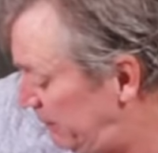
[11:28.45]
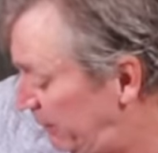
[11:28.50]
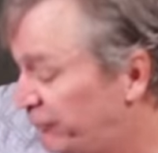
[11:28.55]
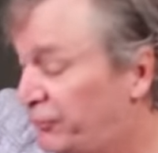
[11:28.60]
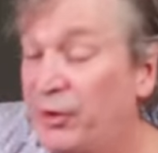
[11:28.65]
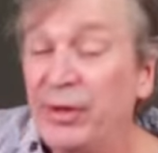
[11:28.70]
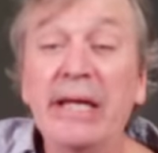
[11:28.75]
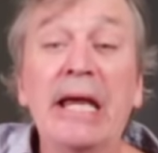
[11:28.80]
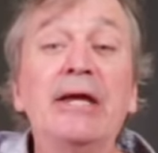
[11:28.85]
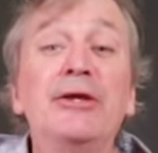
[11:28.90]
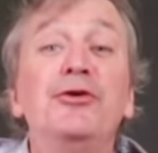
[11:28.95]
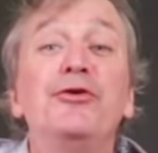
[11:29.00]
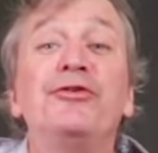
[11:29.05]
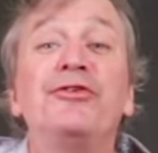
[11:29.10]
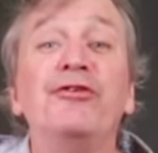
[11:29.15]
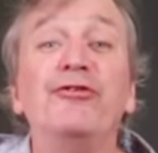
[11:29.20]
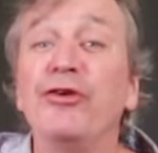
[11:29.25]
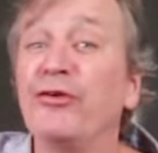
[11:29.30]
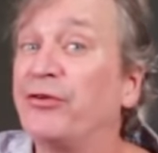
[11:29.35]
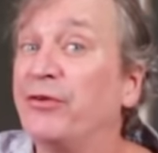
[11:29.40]
Until you get
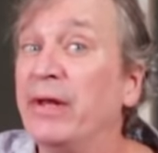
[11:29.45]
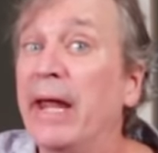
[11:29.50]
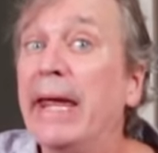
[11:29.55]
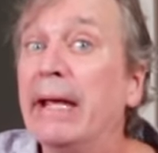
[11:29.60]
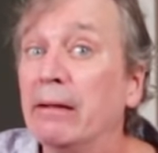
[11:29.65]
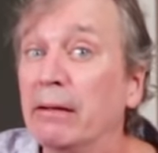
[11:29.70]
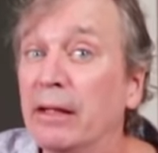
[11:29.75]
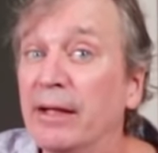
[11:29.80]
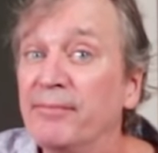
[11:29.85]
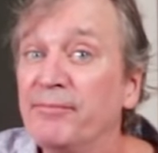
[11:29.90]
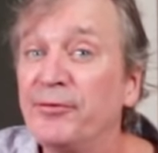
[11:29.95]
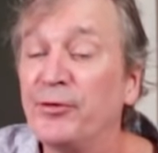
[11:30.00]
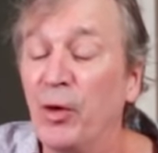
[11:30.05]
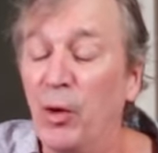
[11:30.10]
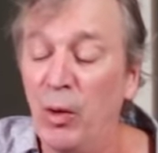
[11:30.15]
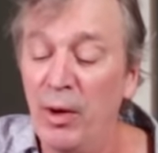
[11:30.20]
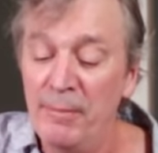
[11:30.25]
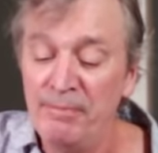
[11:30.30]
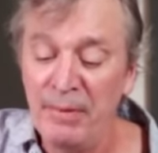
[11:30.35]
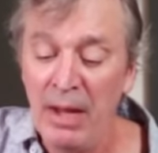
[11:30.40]
used to just nailing it.
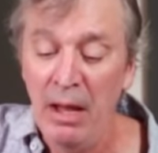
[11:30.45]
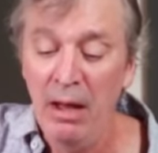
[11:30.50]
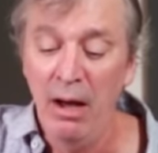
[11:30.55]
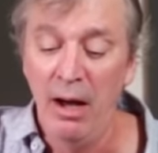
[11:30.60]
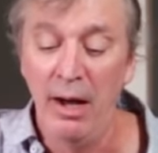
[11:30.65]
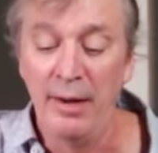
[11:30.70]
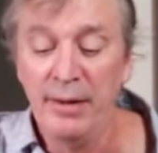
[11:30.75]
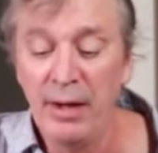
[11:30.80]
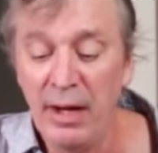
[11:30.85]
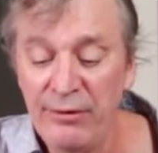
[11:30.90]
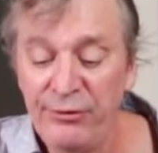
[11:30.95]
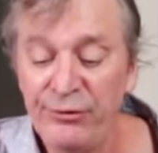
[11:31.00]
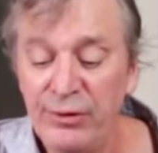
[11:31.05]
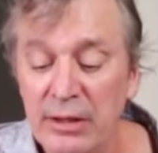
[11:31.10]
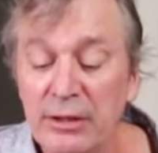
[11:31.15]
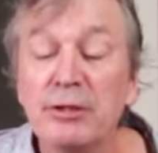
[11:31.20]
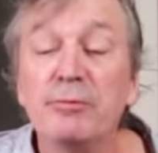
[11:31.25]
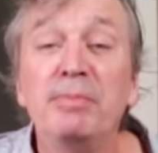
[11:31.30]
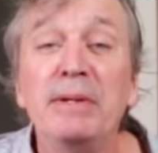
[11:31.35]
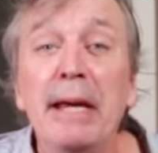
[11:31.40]
So, a nice
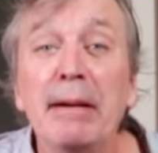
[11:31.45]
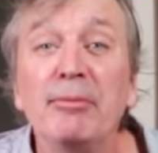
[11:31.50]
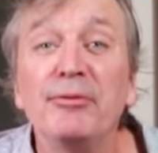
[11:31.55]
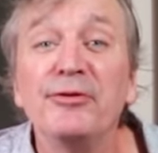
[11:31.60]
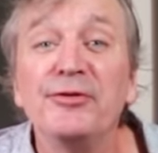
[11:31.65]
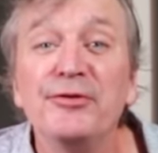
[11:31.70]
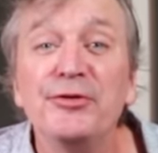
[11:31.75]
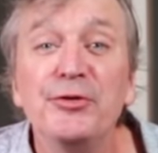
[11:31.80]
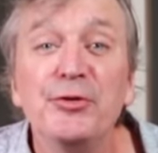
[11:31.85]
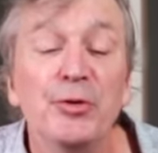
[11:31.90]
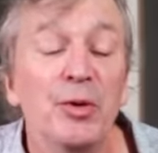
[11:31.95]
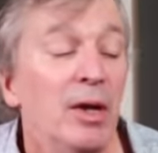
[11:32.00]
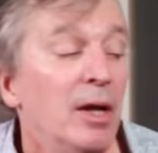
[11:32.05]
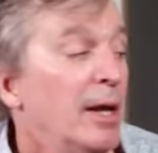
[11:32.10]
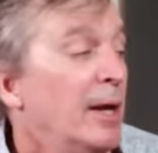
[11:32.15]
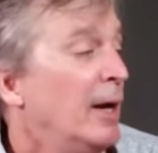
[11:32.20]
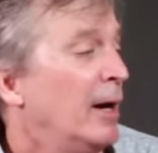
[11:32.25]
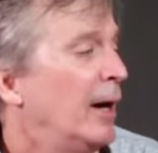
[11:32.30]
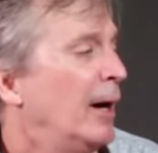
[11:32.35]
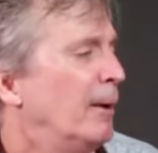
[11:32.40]
thing to be able to do.
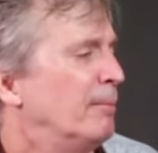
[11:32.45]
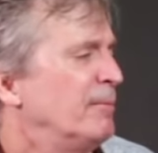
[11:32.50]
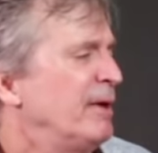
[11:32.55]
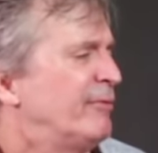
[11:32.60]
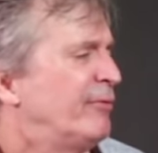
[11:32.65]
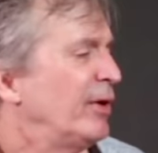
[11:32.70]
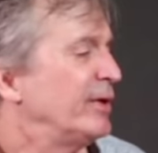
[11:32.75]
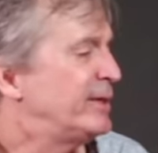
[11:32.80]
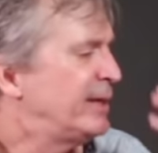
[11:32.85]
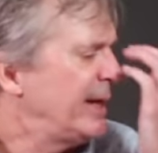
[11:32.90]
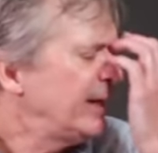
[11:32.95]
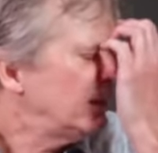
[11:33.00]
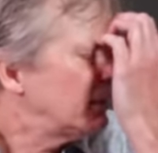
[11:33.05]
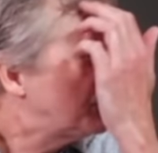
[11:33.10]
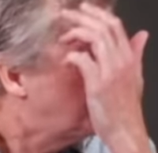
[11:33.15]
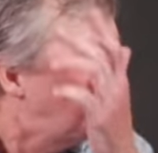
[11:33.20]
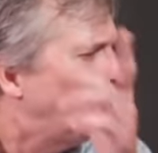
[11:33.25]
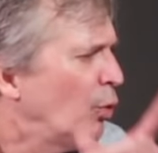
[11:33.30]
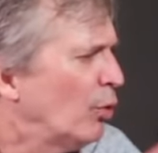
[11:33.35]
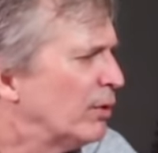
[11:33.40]
If I take a
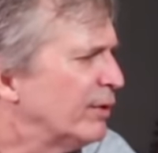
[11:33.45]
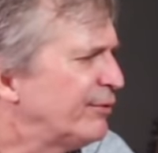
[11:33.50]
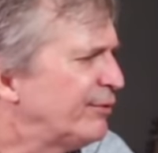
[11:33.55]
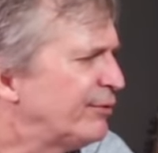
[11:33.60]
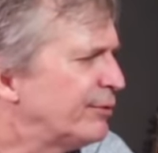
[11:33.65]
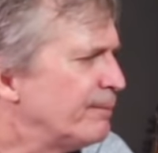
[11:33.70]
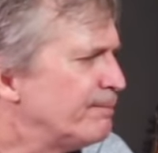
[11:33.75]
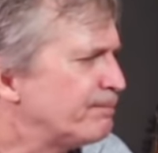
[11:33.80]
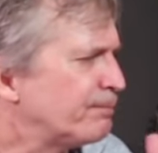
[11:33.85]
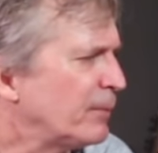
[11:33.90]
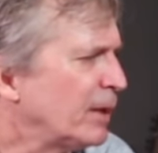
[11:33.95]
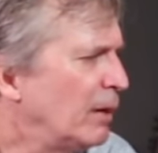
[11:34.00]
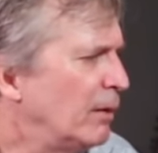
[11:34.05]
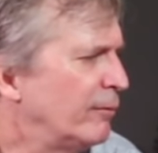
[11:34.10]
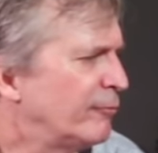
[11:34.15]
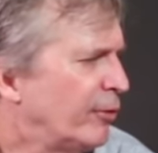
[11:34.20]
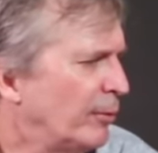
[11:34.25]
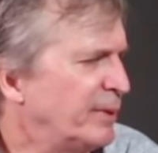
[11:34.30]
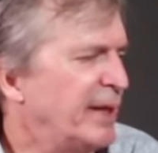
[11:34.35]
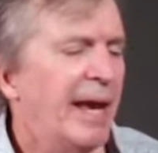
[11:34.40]
chorus
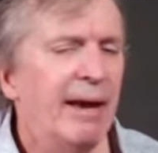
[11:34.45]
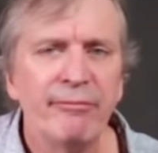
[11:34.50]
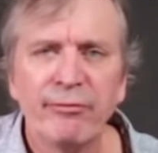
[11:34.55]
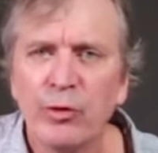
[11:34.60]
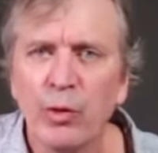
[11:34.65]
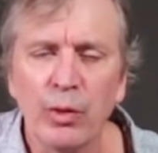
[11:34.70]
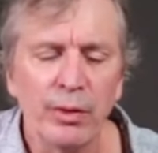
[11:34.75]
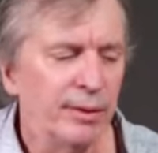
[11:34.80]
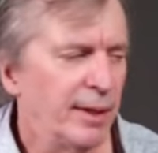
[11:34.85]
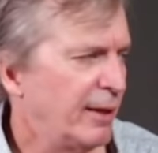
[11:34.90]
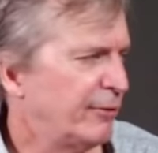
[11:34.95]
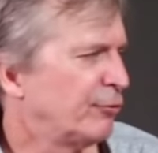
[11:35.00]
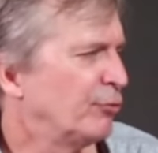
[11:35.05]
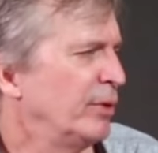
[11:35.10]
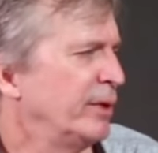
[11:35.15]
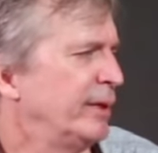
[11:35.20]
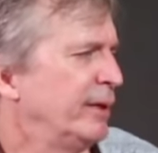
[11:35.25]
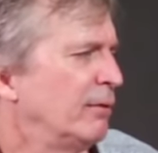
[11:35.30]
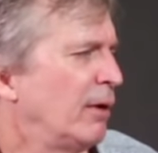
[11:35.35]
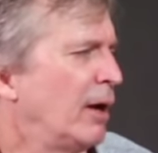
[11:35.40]
from the F chord, as
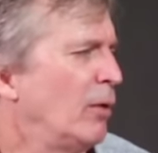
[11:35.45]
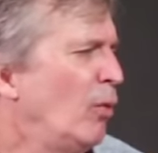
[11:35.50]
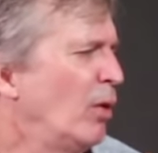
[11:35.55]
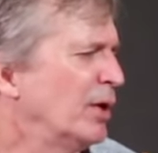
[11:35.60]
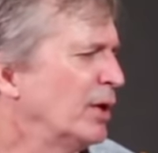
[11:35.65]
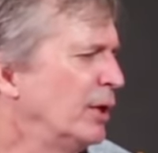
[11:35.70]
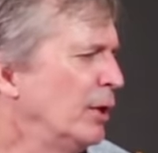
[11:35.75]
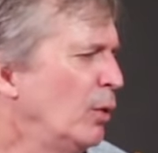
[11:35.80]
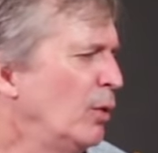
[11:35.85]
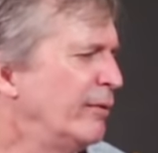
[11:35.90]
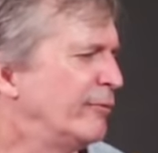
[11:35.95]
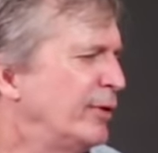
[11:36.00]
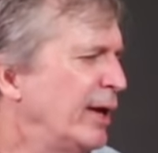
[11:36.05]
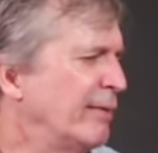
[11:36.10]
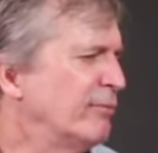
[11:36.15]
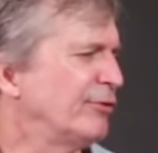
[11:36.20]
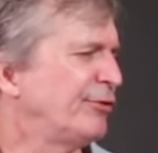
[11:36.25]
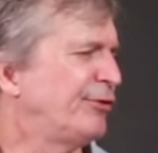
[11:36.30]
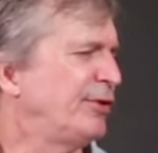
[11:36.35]
written there, I want to know, have you ever